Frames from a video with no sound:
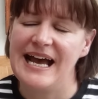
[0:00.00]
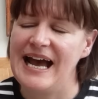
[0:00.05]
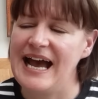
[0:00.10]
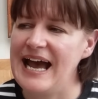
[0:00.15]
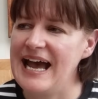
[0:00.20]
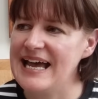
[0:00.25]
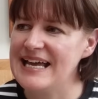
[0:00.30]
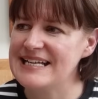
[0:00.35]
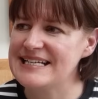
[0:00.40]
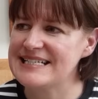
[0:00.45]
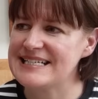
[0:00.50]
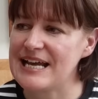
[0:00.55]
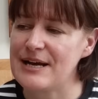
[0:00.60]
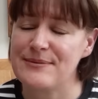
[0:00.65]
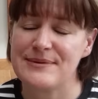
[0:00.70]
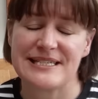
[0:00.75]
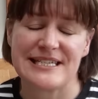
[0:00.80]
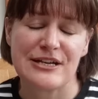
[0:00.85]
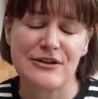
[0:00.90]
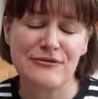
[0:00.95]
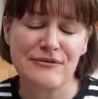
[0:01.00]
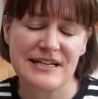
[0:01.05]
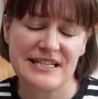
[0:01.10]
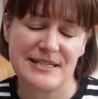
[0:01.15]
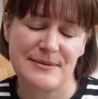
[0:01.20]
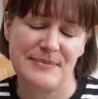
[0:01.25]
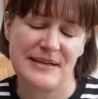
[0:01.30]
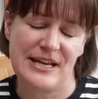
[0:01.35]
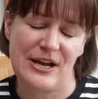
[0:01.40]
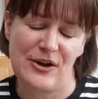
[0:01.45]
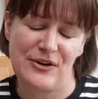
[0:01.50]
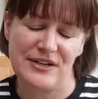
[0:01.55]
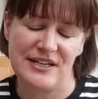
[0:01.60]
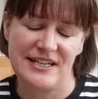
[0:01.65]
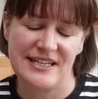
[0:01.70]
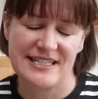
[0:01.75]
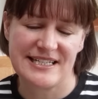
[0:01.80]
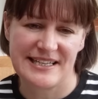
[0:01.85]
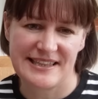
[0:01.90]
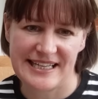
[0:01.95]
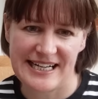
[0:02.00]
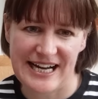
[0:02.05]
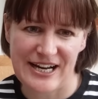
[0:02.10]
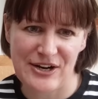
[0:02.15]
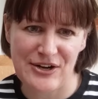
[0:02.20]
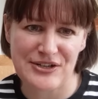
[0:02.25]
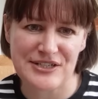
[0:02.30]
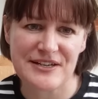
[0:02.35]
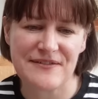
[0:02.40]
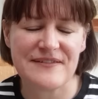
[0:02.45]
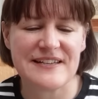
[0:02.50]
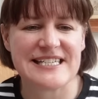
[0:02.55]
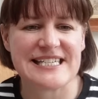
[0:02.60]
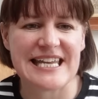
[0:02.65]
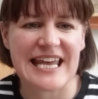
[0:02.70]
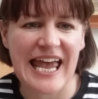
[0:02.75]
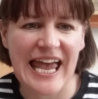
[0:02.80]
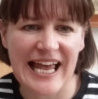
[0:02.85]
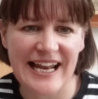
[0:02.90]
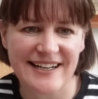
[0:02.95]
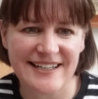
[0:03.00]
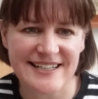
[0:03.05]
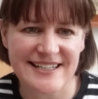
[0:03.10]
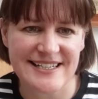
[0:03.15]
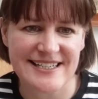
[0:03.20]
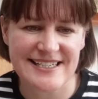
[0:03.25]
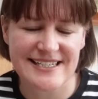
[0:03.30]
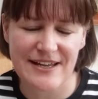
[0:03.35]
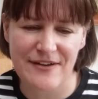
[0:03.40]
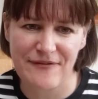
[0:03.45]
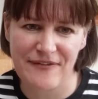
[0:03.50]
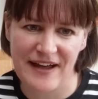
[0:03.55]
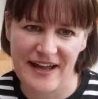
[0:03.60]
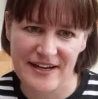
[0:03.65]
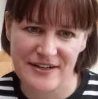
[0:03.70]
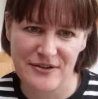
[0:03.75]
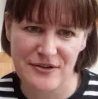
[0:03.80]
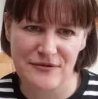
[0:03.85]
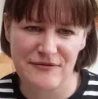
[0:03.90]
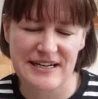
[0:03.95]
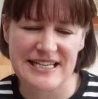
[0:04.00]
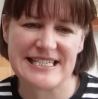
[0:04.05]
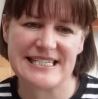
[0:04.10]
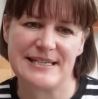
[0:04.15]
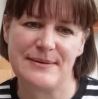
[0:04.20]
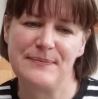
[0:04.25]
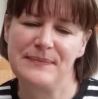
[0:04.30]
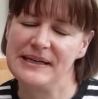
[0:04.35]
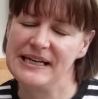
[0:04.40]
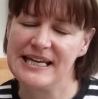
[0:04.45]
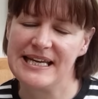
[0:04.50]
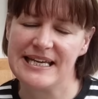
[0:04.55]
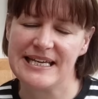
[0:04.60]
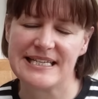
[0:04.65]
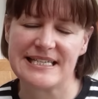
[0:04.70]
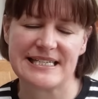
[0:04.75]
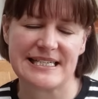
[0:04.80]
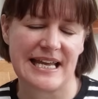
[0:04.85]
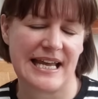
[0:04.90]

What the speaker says: And I was incredibly honoured that I got to visit Helen's final resting place,